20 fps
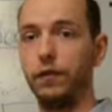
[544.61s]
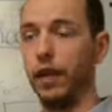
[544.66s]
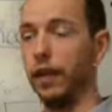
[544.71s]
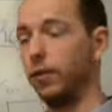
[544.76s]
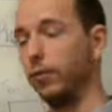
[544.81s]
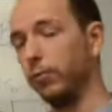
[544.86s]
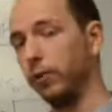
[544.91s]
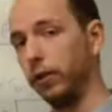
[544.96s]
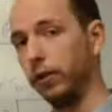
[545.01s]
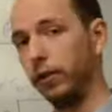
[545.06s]

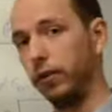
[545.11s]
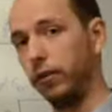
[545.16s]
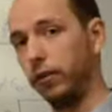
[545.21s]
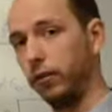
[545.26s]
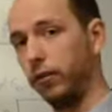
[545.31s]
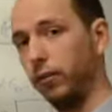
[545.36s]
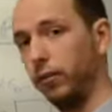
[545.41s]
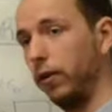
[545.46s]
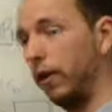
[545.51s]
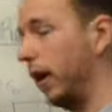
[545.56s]
that you want
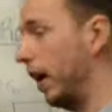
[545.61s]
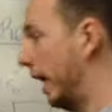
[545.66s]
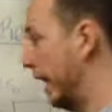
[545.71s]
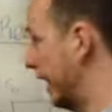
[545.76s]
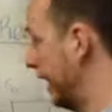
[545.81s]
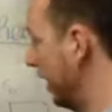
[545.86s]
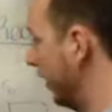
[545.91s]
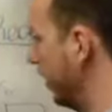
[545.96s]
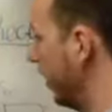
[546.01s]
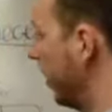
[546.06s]
to
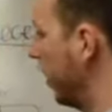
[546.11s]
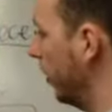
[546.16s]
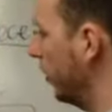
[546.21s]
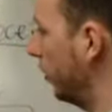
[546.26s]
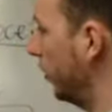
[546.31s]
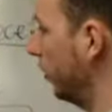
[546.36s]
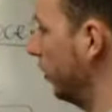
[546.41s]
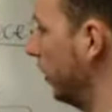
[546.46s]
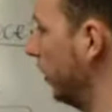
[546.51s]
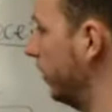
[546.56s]

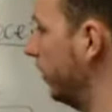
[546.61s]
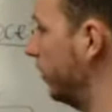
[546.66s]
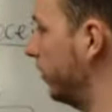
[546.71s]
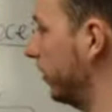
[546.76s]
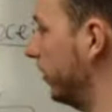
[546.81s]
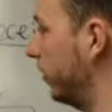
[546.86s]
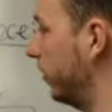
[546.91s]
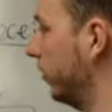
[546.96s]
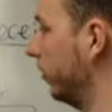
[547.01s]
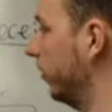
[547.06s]

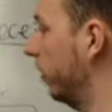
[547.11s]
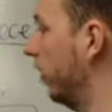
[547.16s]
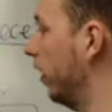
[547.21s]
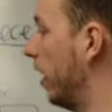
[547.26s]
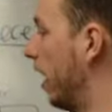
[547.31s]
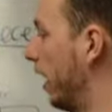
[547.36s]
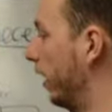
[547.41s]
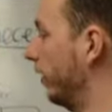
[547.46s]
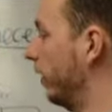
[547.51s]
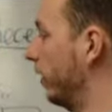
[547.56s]
listen to,
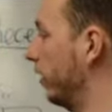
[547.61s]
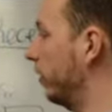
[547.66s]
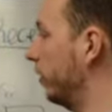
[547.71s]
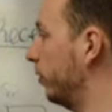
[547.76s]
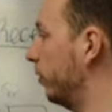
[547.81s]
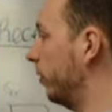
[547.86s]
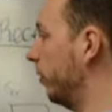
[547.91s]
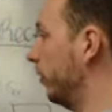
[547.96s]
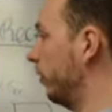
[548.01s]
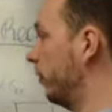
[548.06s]
and
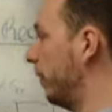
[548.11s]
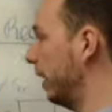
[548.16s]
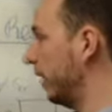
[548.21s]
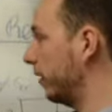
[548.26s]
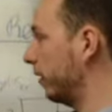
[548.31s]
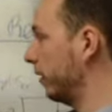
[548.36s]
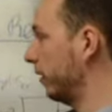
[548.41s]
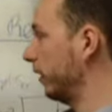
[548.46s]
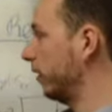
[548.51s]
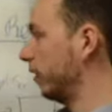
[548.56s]
it will
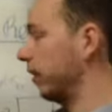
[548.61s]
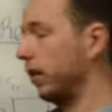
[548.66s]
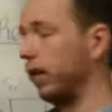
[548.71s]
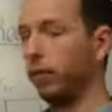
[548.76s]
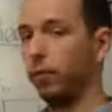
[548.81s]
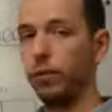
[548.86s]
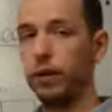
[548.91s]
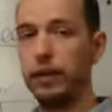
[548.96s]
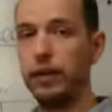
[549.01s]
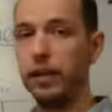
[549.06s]
mix it
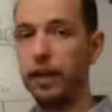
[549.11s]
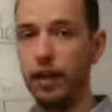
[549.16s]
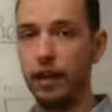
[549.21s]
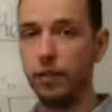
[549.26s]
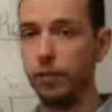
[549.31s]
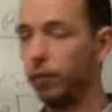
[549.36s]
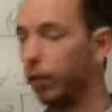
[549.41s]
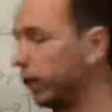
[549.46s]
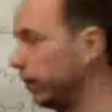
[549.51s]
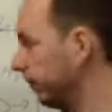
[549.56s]
with the
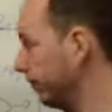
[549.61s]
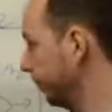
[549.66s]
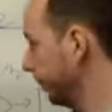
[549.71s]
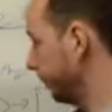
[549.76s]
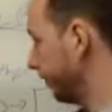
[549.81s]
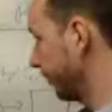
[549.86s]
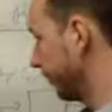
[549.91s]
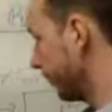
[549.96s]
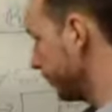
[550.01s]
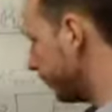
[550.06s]
input.
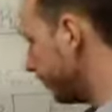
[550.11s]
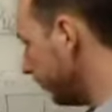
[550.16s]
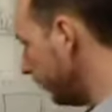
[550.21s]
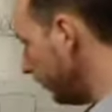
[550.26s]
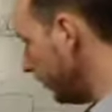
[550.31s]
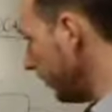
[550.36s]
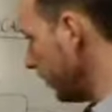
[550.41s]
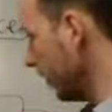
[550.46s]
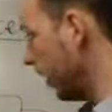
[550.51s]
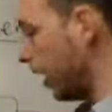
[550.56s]

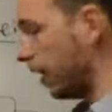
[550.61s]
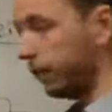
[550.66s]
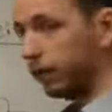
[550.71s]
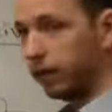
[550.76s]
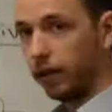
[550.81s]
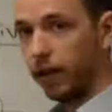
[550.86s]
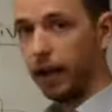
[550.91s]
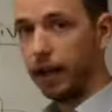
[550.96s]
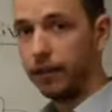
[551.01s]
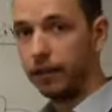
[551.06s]

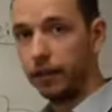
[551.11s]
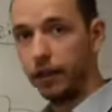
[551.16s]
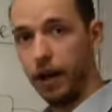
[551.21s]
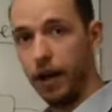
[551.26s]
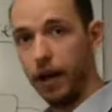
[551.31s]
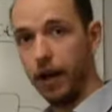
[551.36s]
After that,